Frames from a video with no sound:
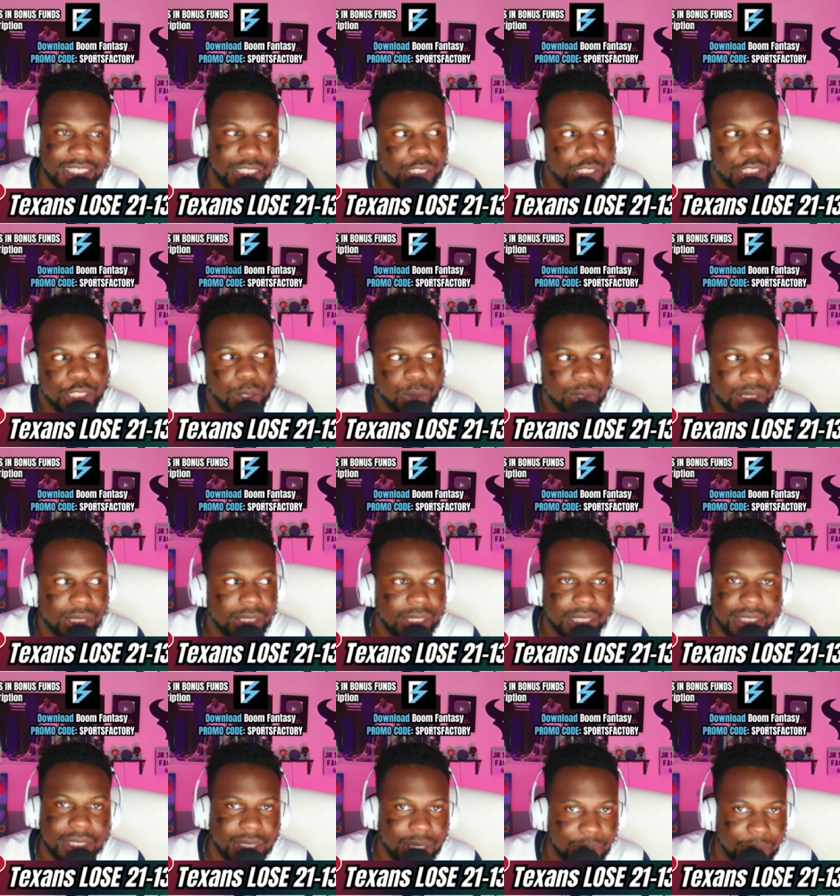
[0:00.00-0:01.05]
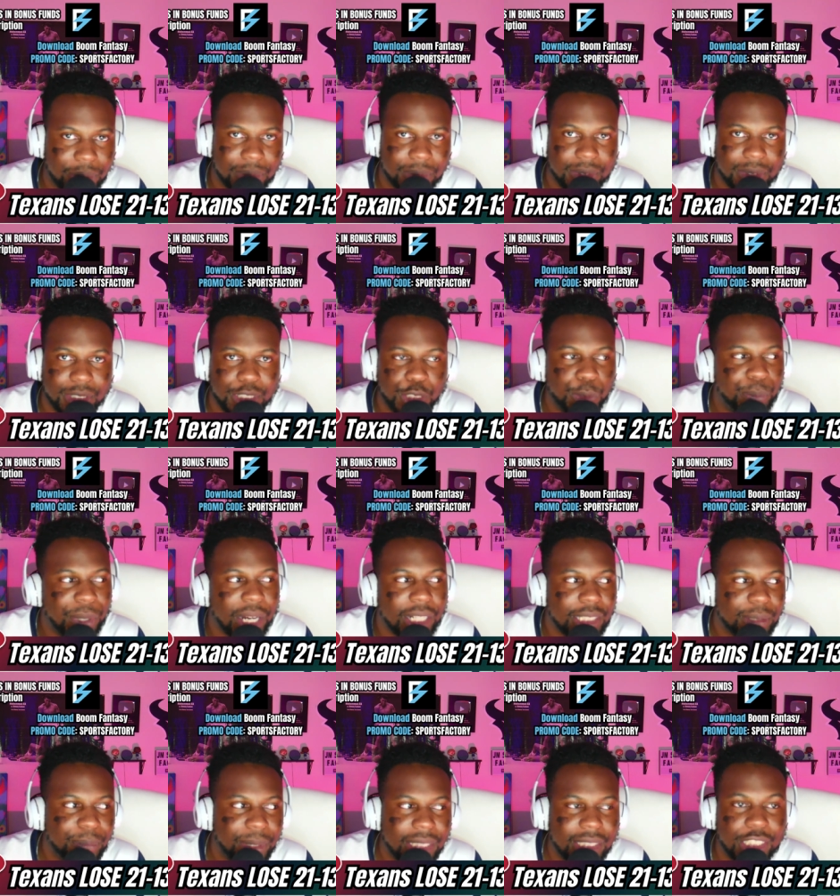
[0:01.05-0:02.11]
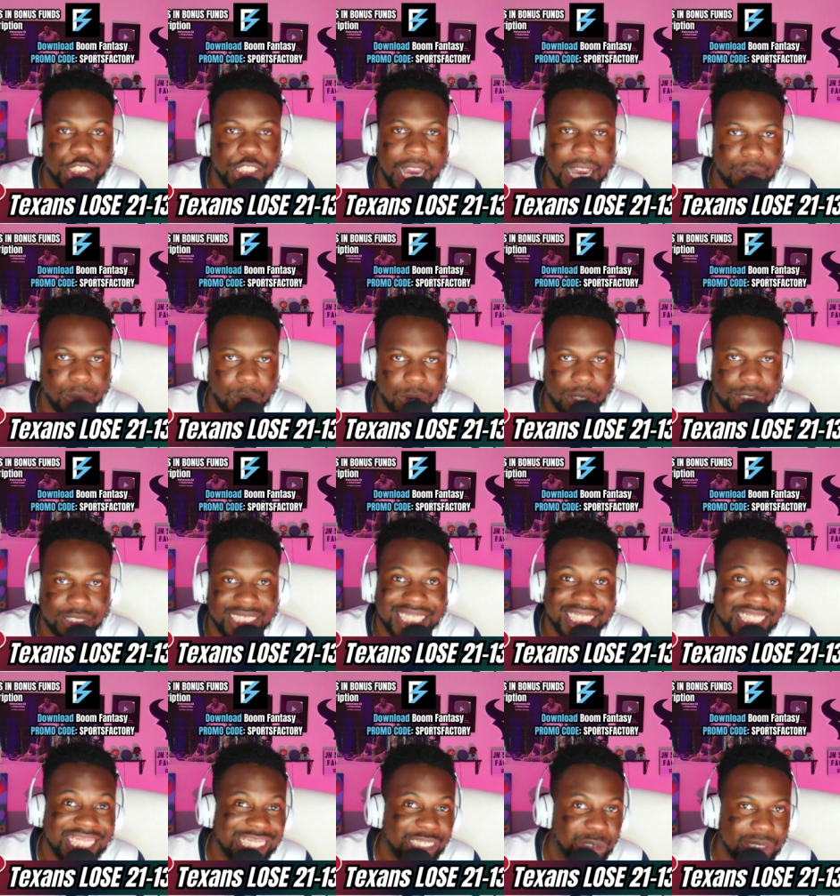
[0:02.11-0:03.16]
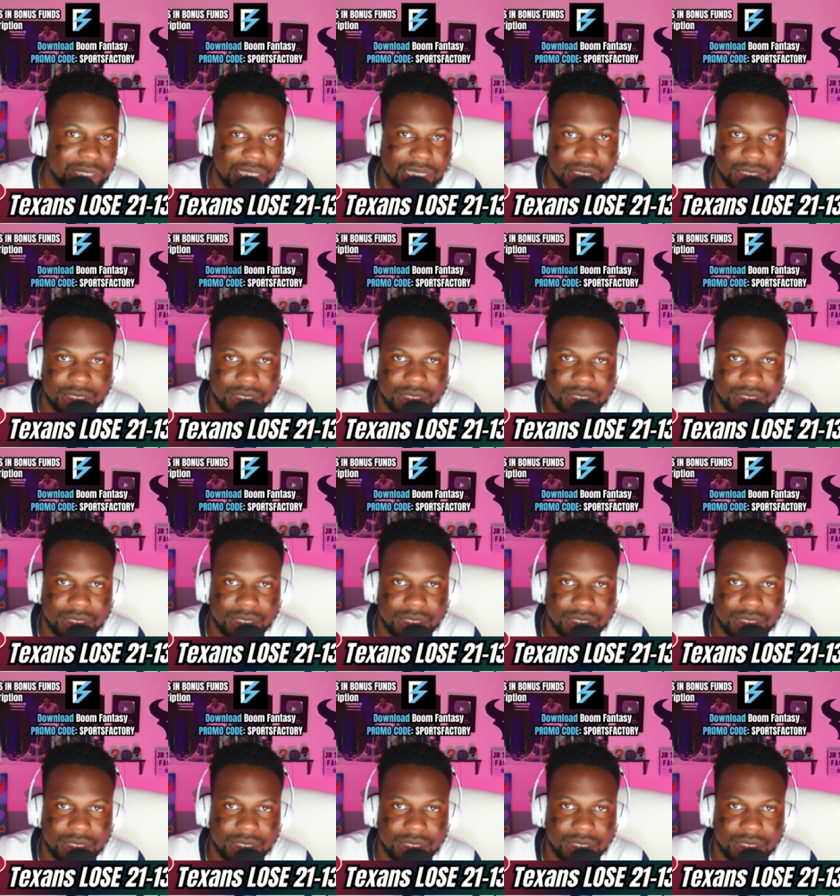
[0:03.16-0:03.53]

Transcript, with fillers: You don't look good enough. You barely beat the Jaguars in Houston.